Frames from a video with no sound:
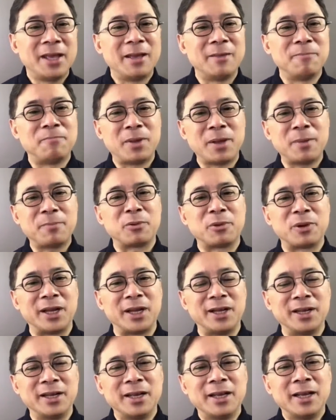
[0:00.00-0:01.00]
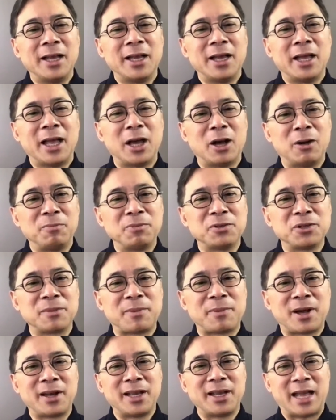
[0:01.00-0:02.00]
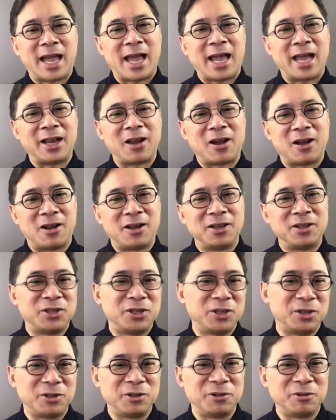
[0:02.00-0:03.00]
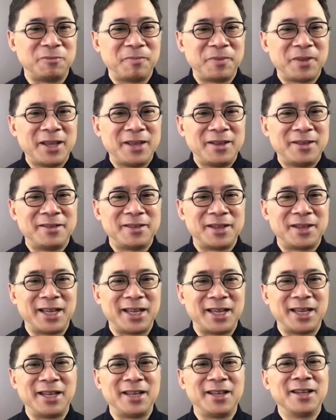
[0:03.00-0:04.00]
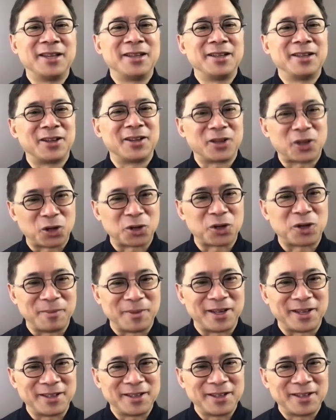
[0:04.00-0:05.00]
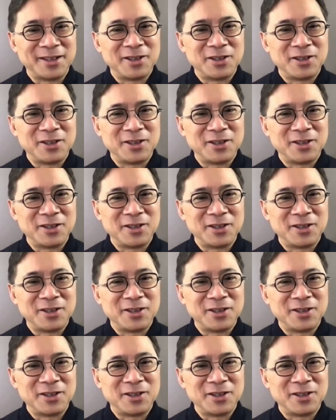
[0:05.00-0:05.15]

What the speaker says: And piperine helps the body hang on to the curcumin.